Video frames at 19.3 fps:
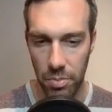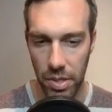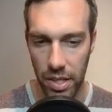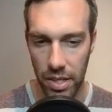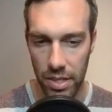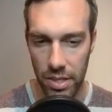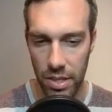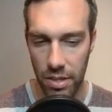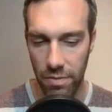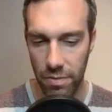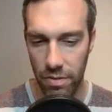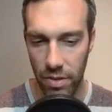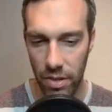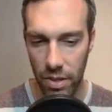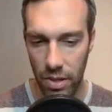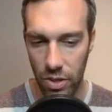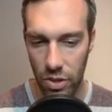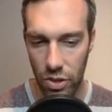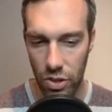because if
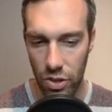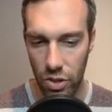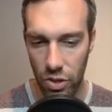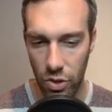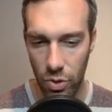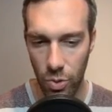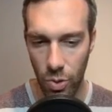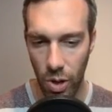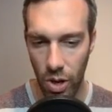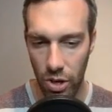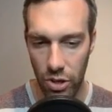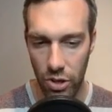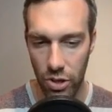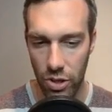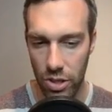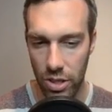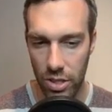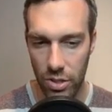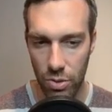
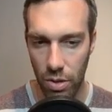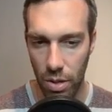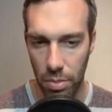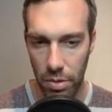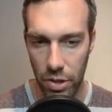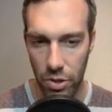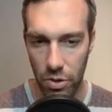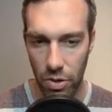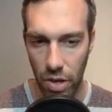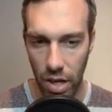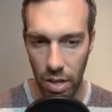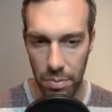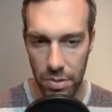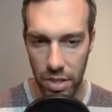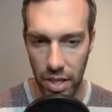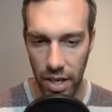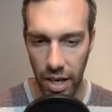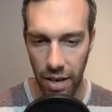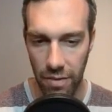you're a Swampert, you
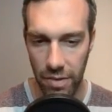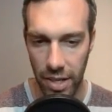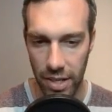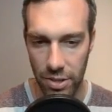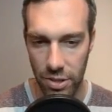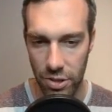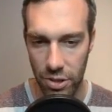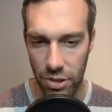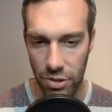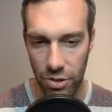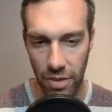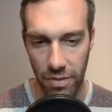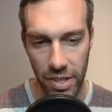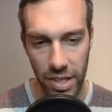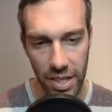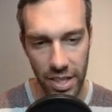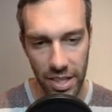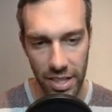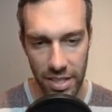100% have an answer to
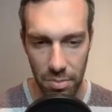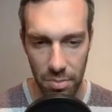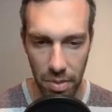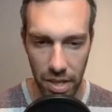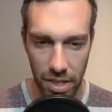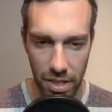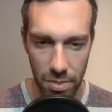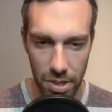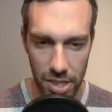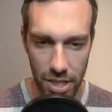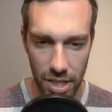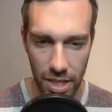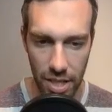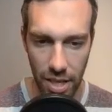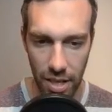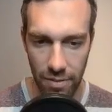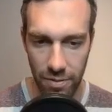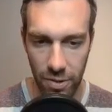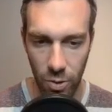Trevenant, and it is Mandibuzz, and
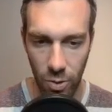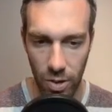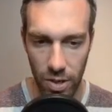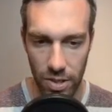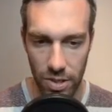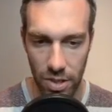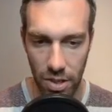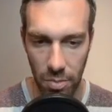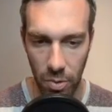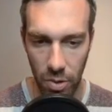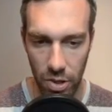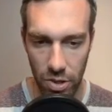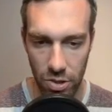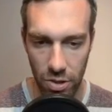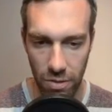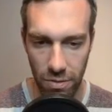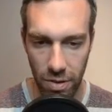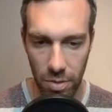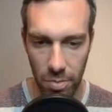of course I'm already
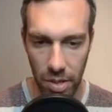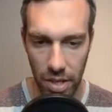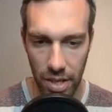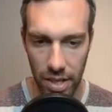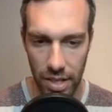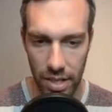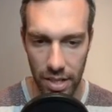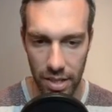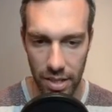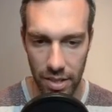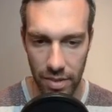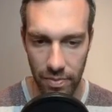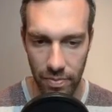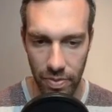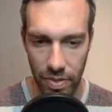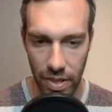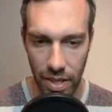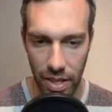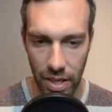so far behind here.
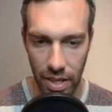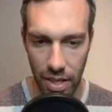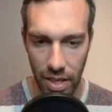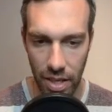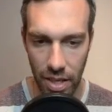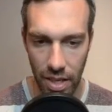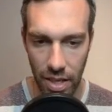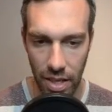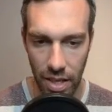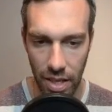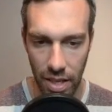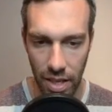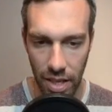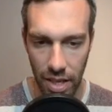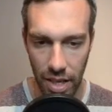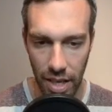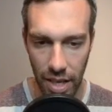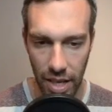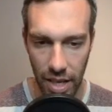
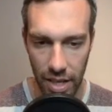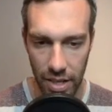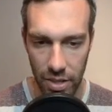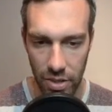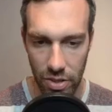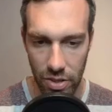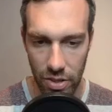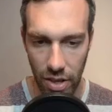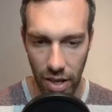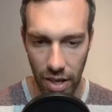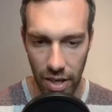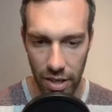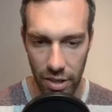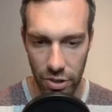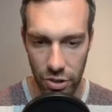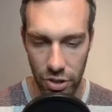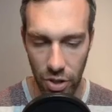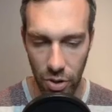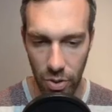And I already
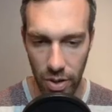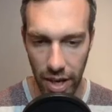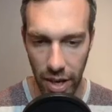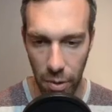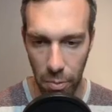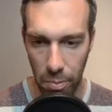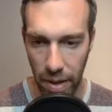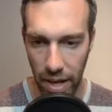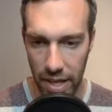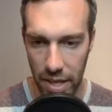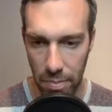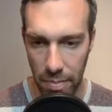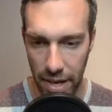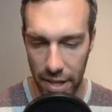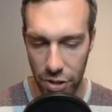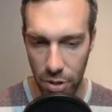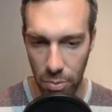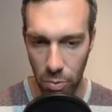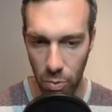showed how bad the
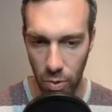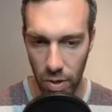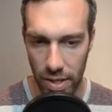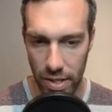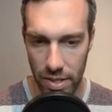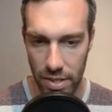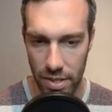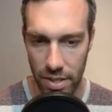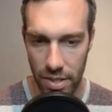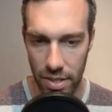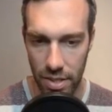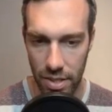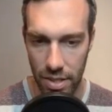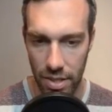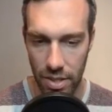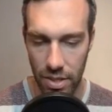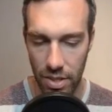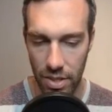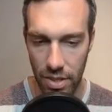matchup was
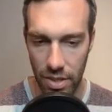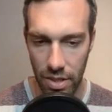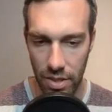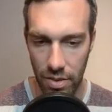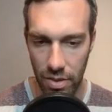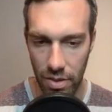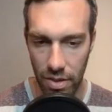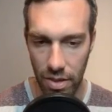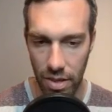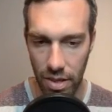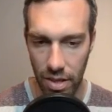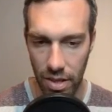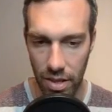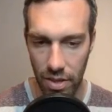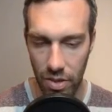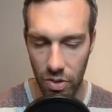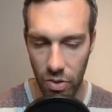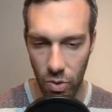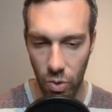
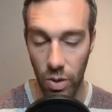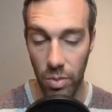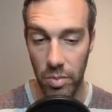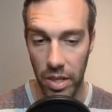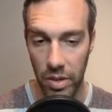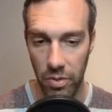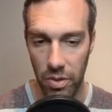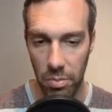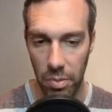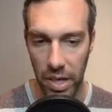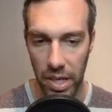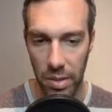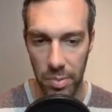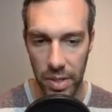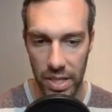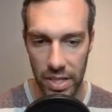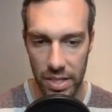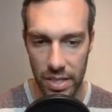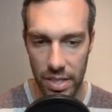normally with
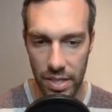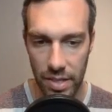Mandibuzz.